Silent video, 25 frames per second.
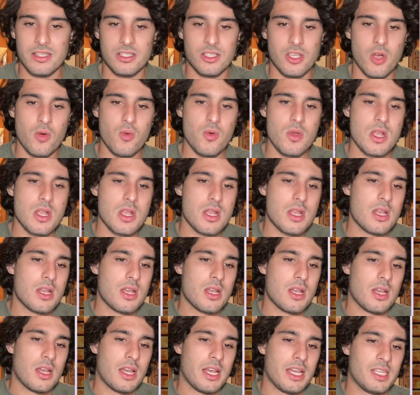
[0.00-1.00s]
So
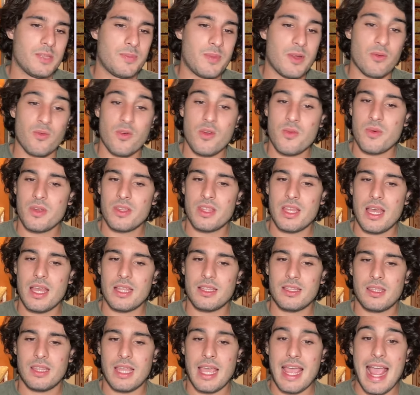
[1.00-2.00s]
it has been rumored
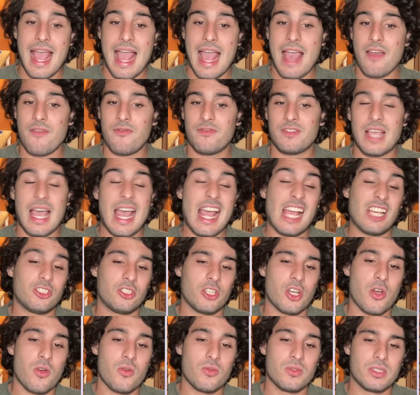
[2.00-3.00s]
that they have Tyus
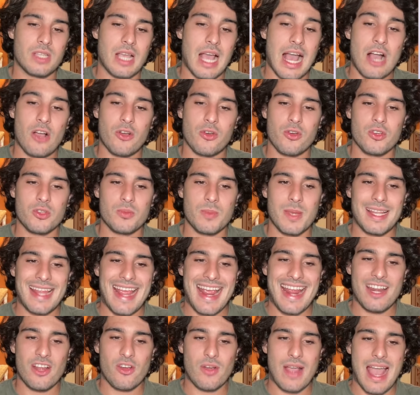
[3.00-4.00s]
Jones, Kyle Kuzma,
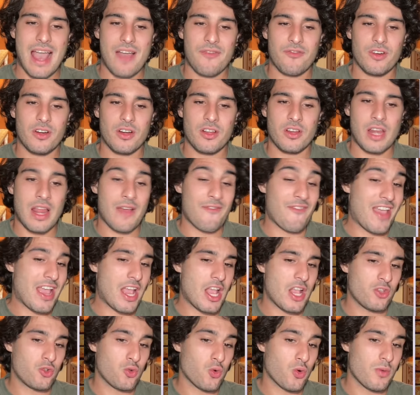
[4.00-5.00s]
Daniel Gafford,
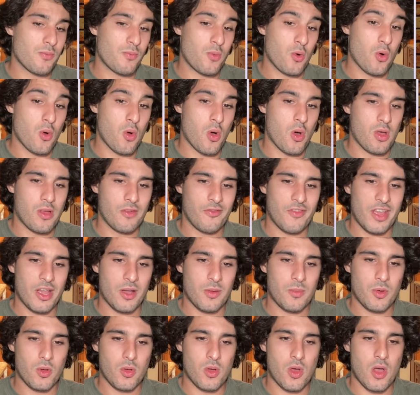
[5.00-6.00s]
and Jordan Poole all
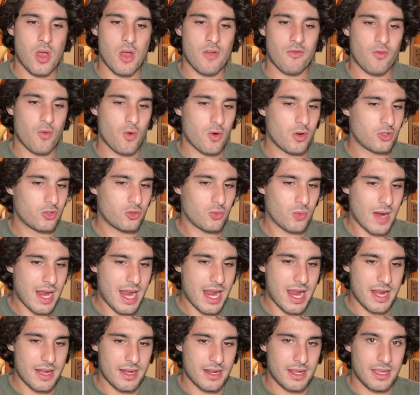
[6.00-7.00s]
available for
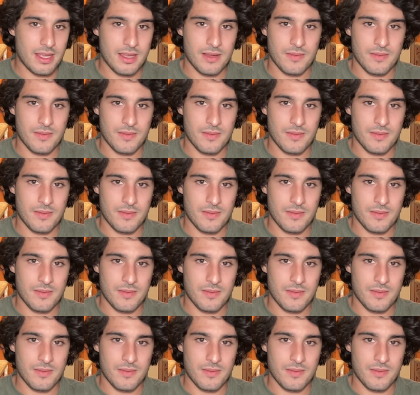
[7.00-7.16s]
trade.